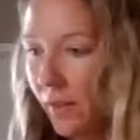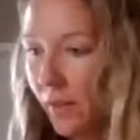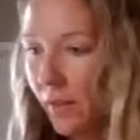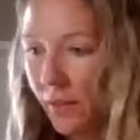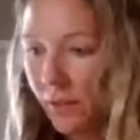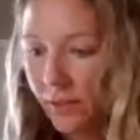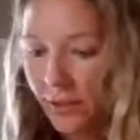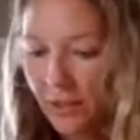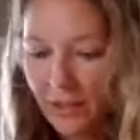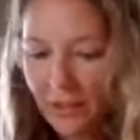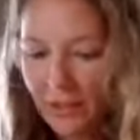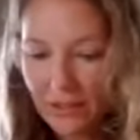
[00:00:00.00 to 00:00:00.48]

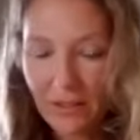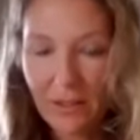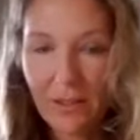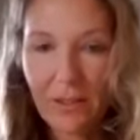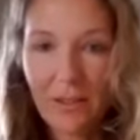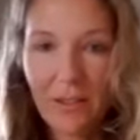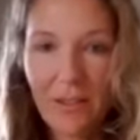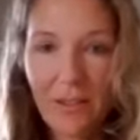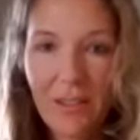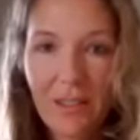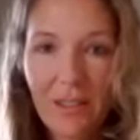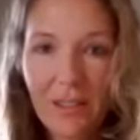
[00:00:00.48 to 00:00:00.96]
All right,
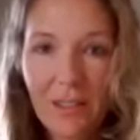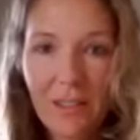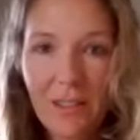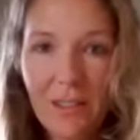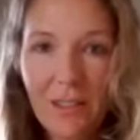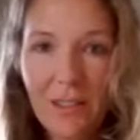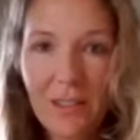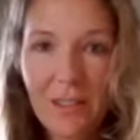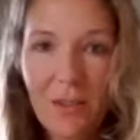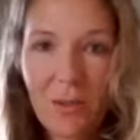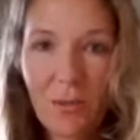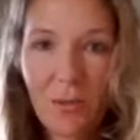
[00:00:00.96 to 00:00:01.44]

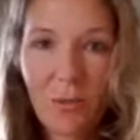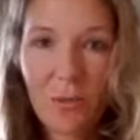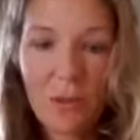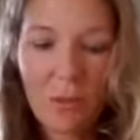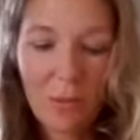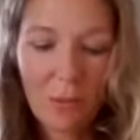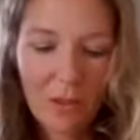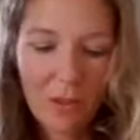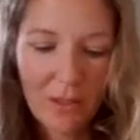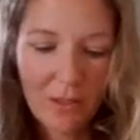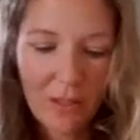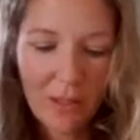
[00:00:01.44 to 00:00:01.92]
and
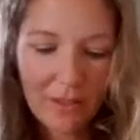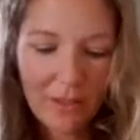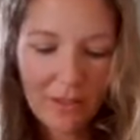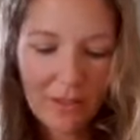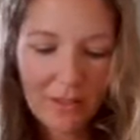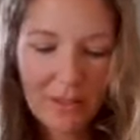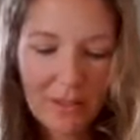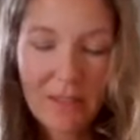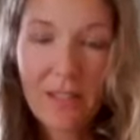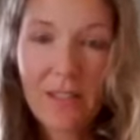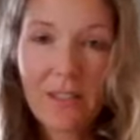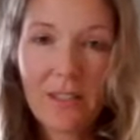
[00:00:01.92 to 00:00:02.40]
we will let
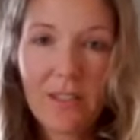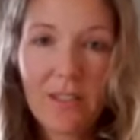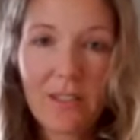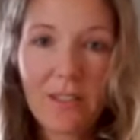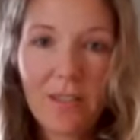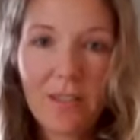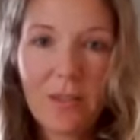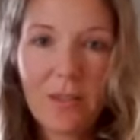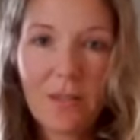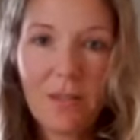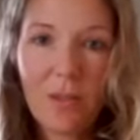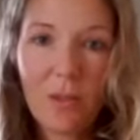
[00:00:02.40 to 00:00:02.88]
this sit
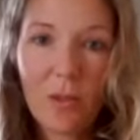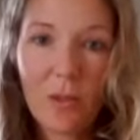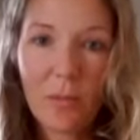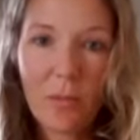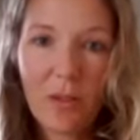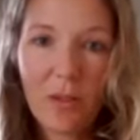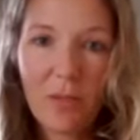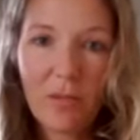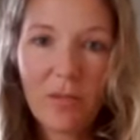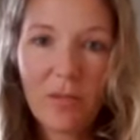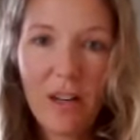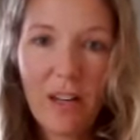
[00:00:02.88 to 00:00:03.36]
for
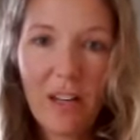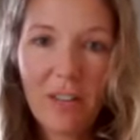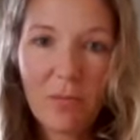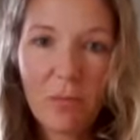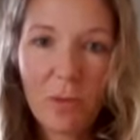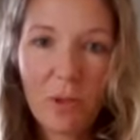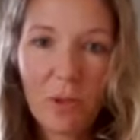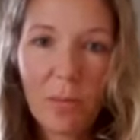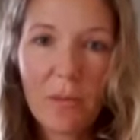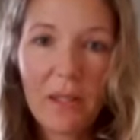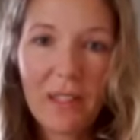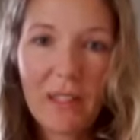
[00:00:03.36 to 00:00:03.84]
about 5
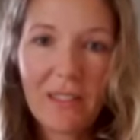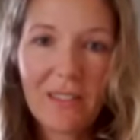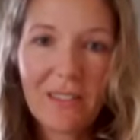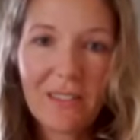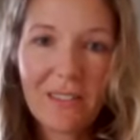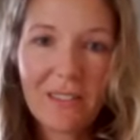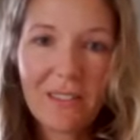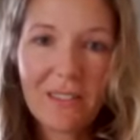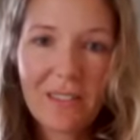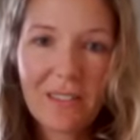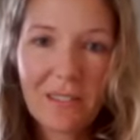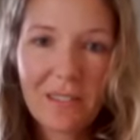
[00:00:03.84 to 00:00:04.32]
more
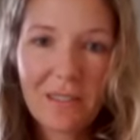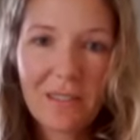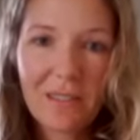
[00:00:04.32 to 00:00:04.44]
minutes.